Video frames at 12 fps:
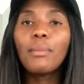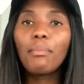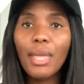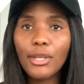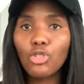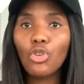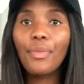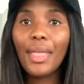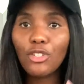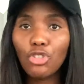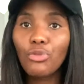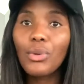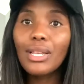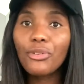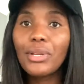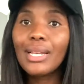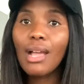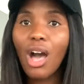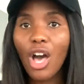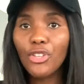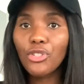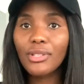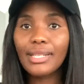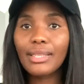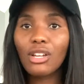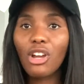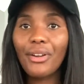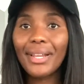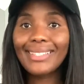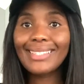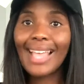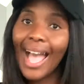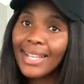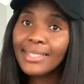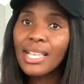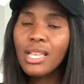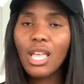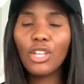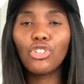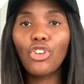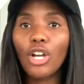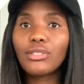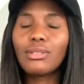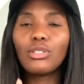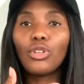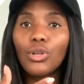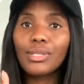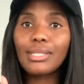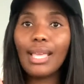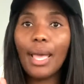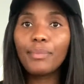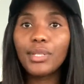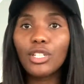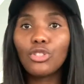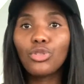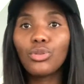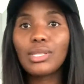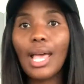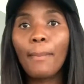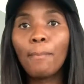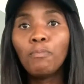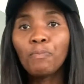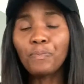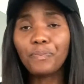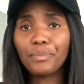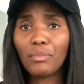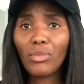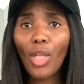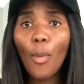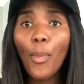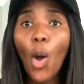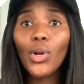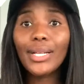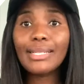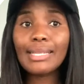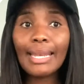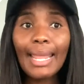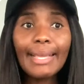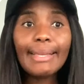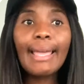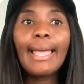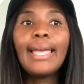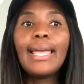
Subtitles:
make sure that you really are using the correct site and you're not scammed into some bogus link.